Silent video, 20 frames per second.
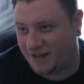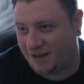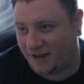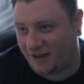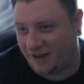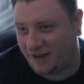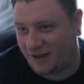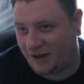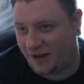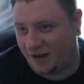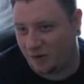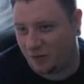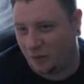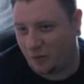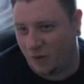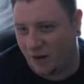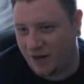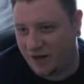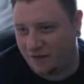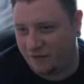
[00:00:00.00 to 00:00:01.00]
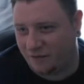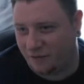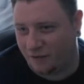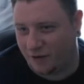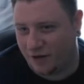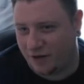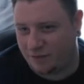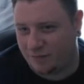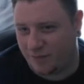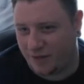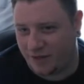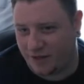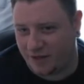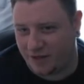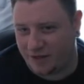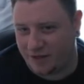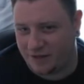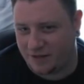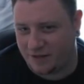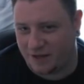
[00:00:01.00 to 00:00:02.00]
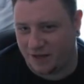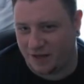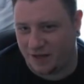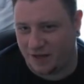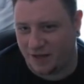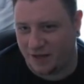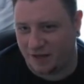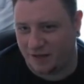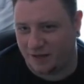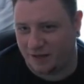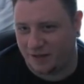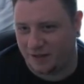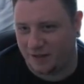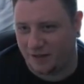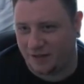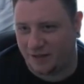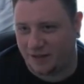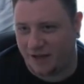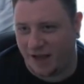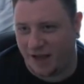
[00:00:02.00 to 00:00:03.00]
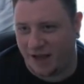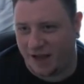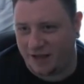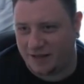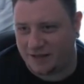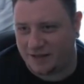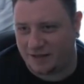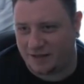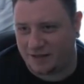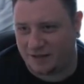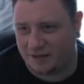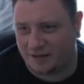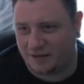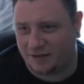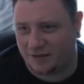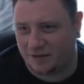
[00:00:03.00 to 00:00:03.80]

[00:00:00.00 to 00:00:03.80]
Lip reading: and I can't wait for it because, yeah, it's